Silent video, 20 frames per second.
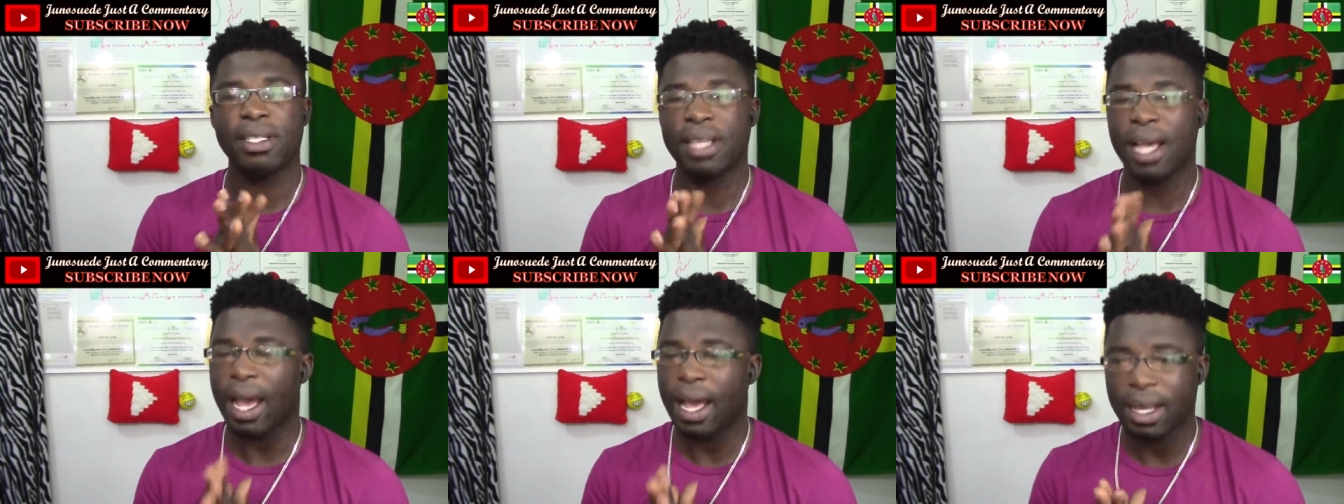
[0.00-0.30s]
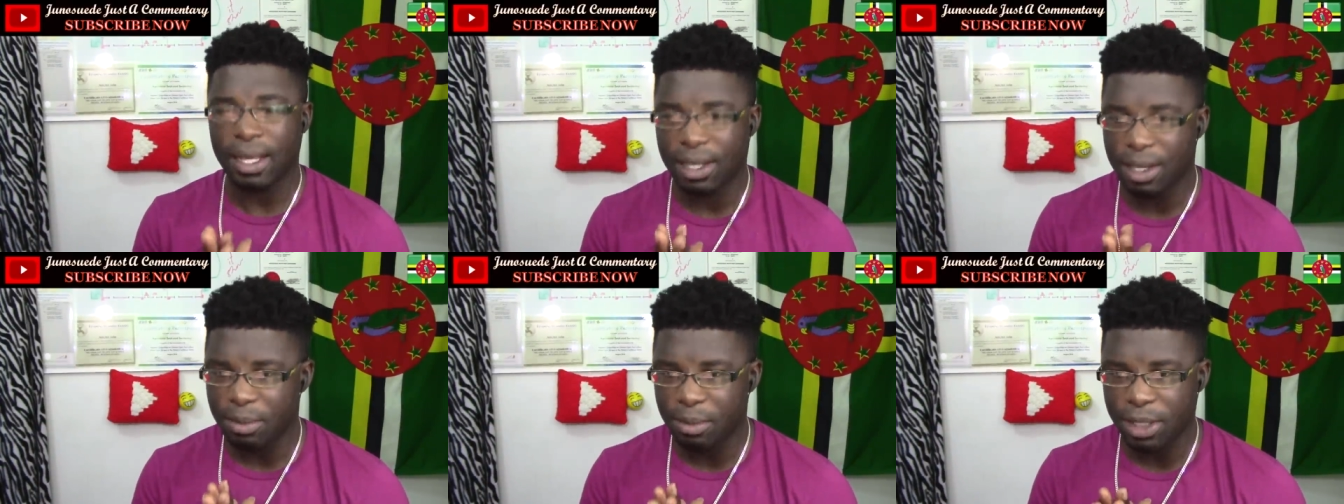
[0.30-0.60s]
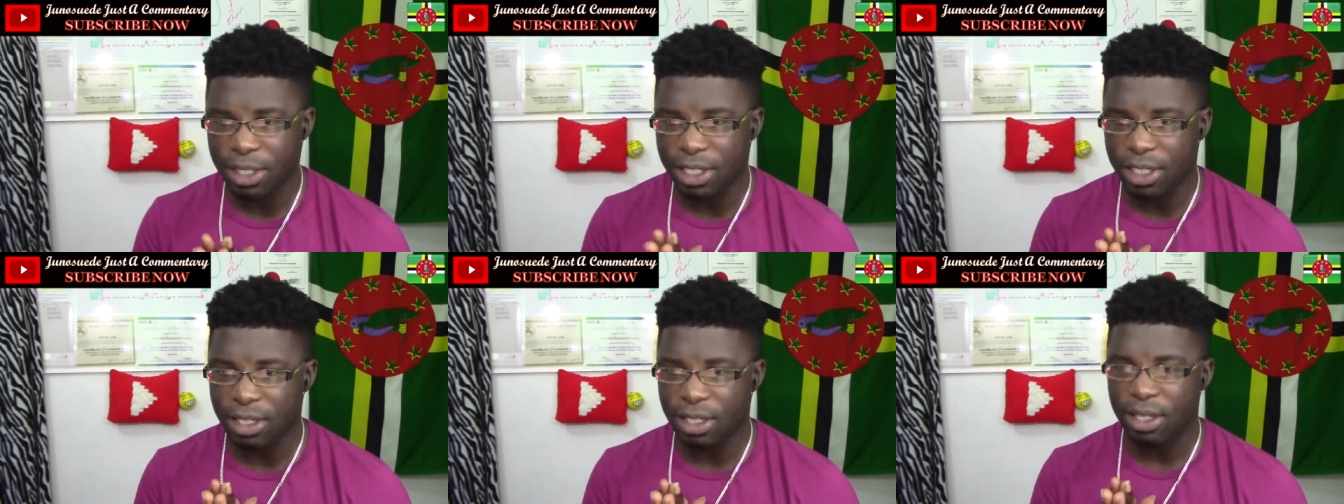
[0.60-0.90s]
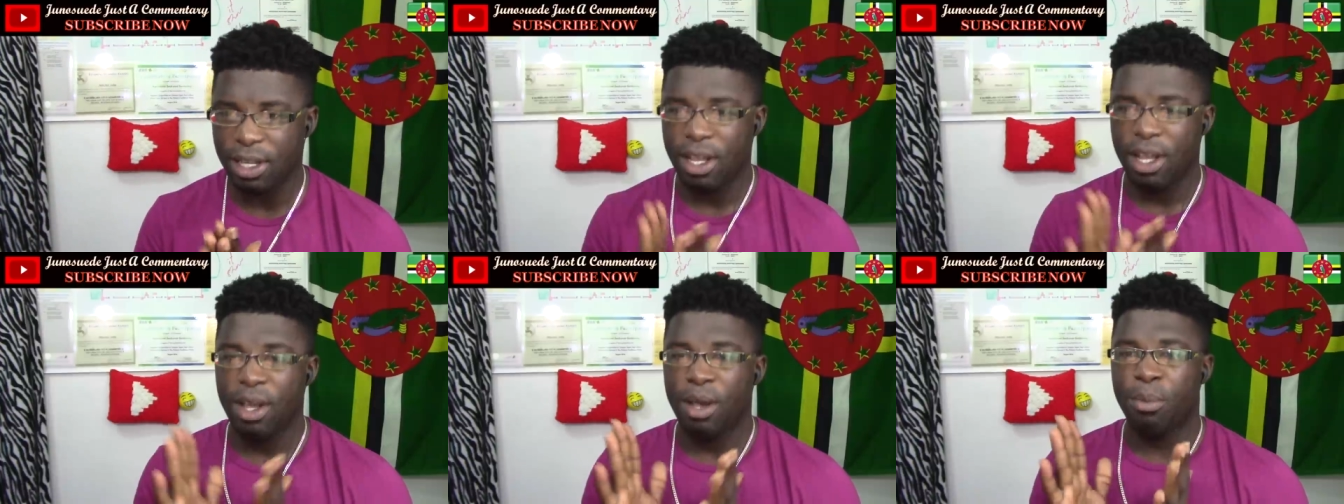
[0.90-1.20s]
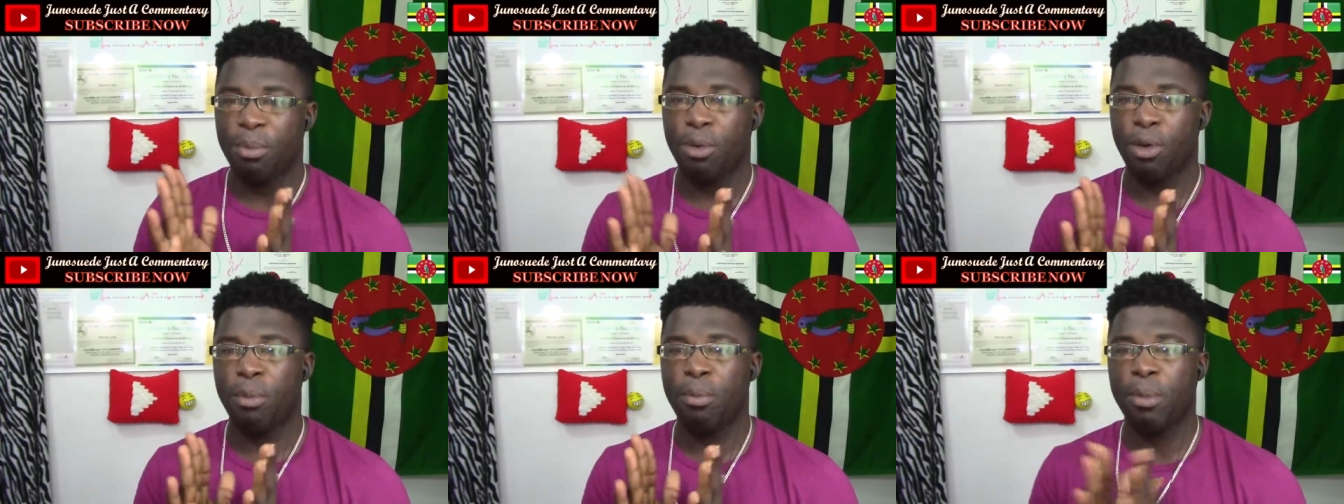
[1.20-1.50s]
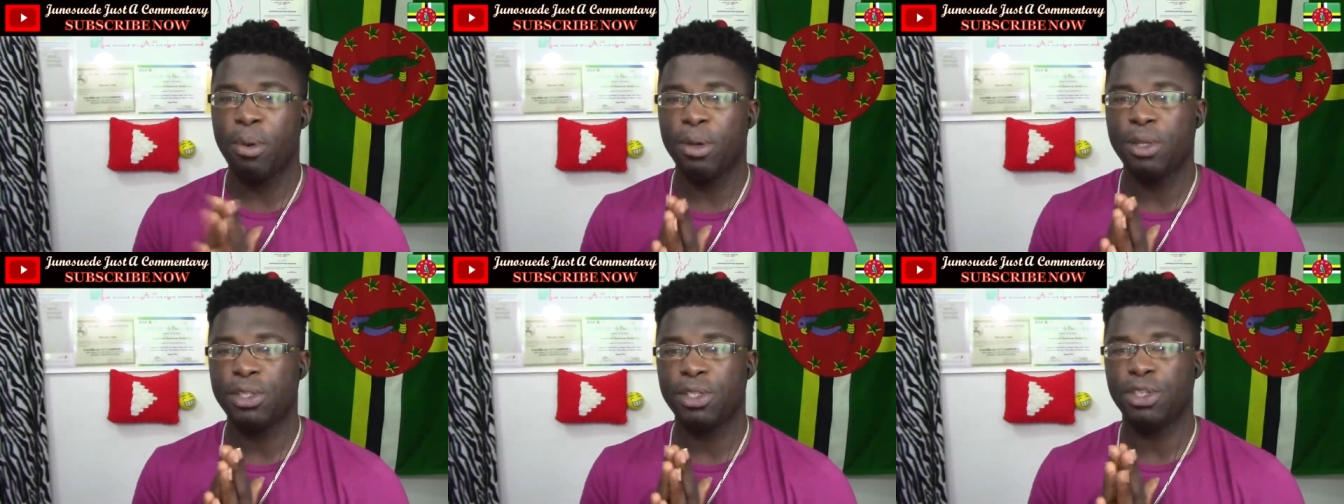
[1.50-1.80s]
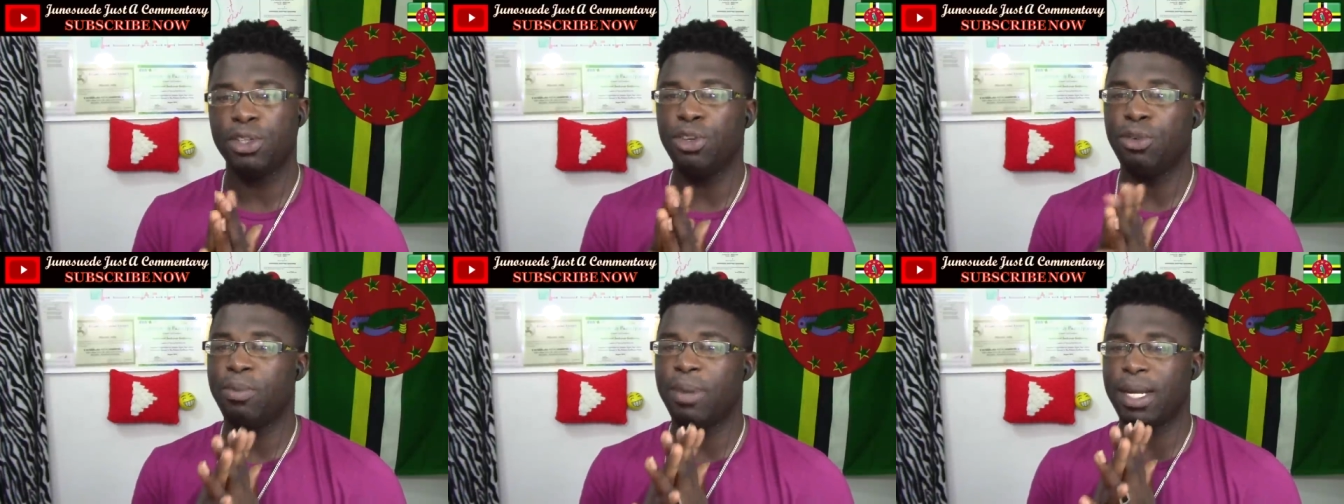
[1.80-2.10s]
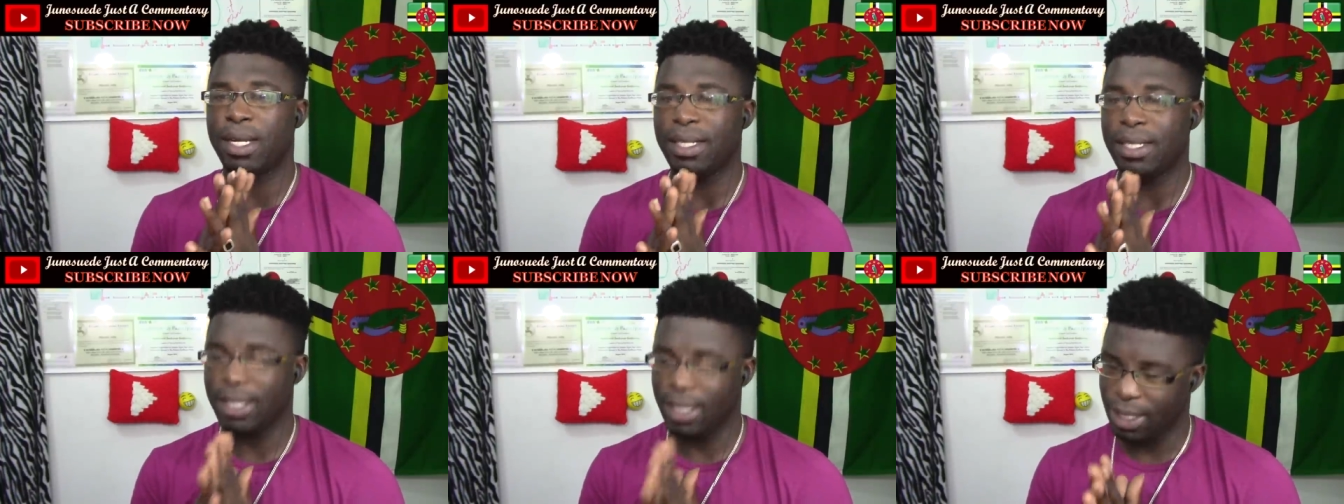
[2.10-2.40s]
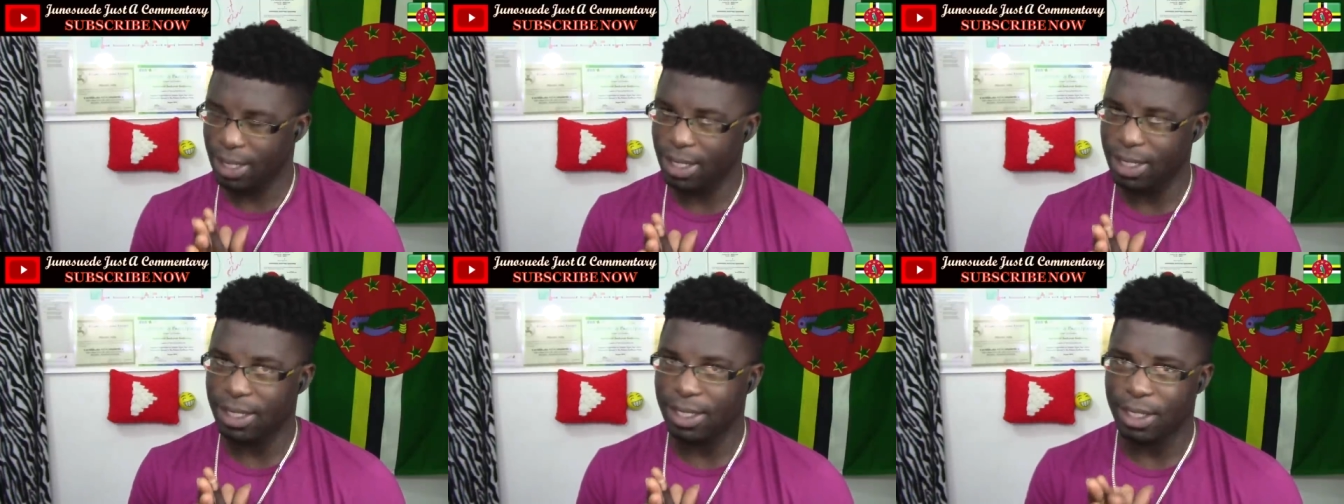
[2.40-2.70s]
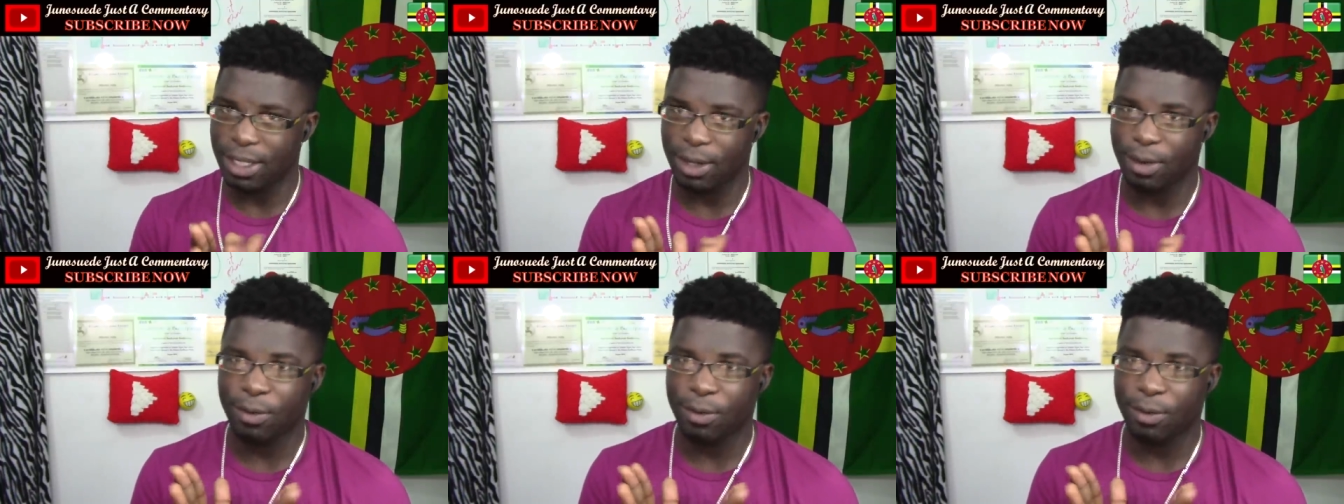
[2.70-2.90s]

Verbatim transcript: Thai Commercial Promotes Human Dignity.